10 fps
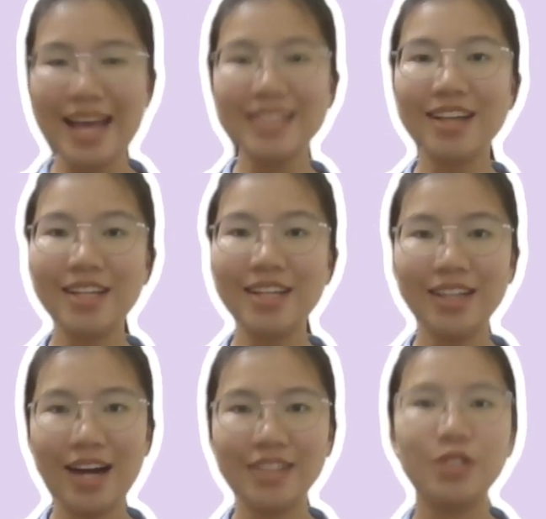8 carton
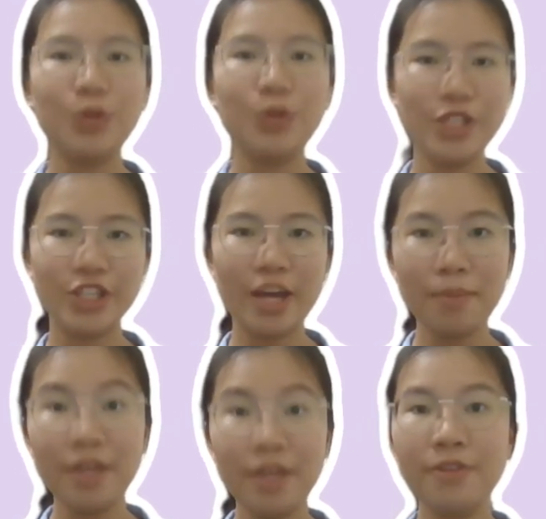cards which
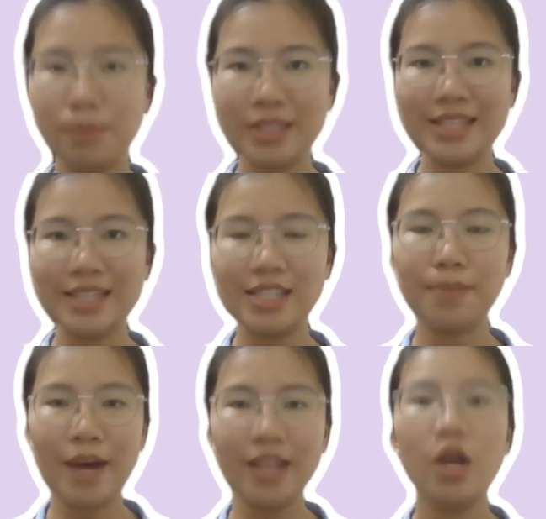can be represented
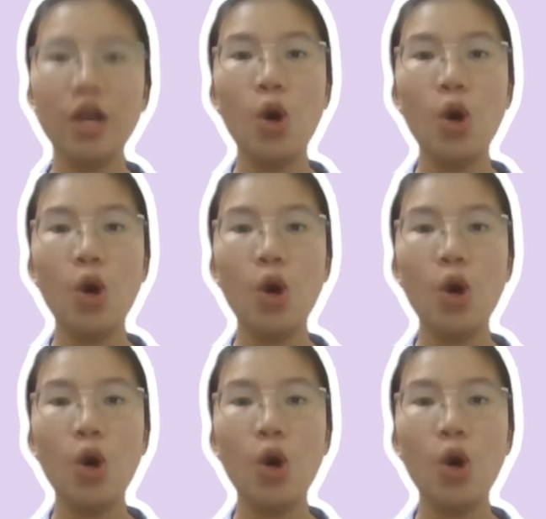by